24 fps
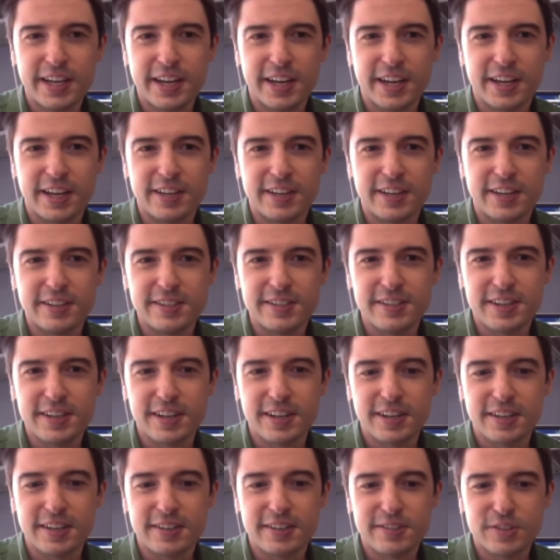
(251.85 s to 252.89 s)
And
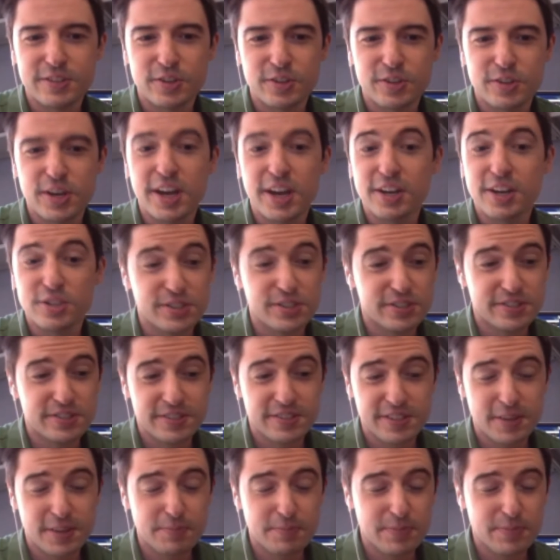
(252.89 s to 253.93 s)
so yeah, just
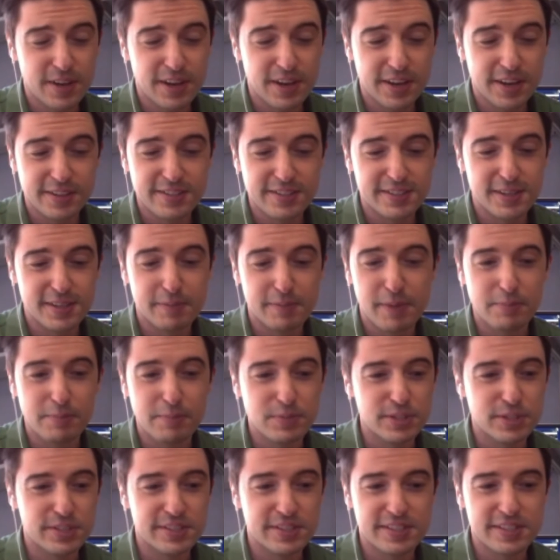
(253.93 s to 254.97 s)
to sum
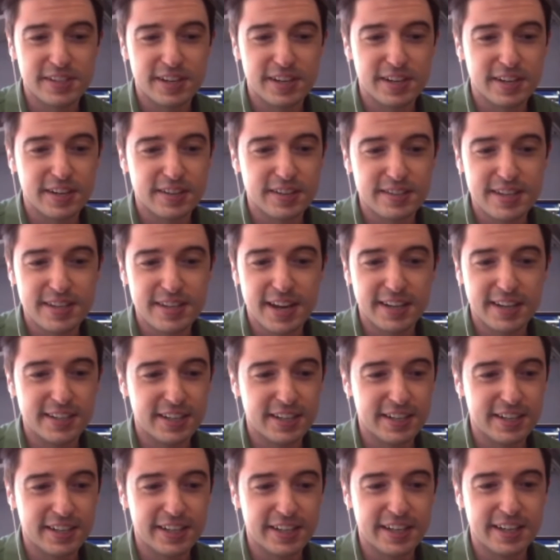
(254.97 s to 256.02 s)
up, just
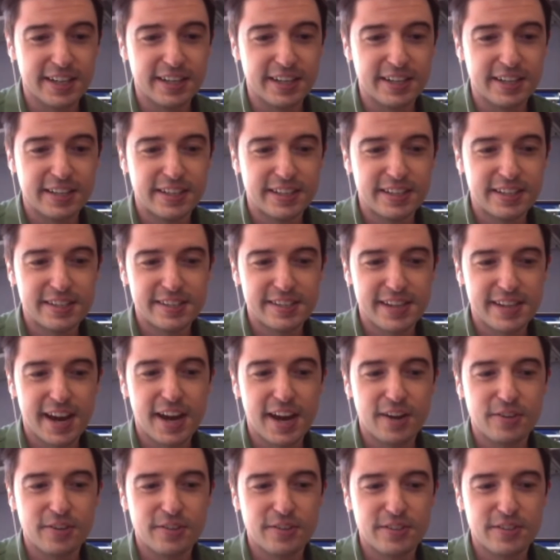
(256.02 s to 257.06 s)
technically
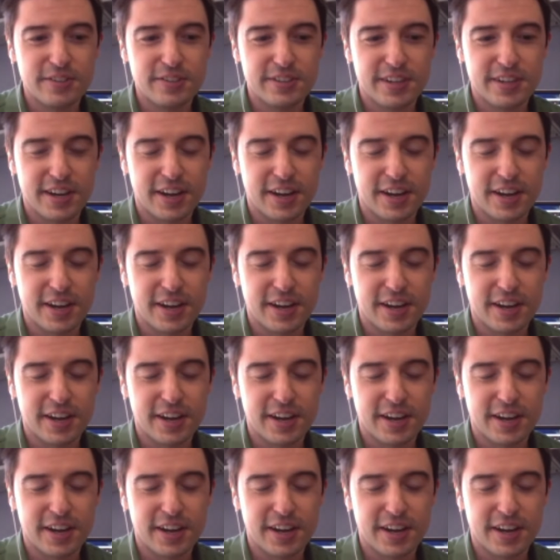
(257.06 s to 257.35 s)
sound,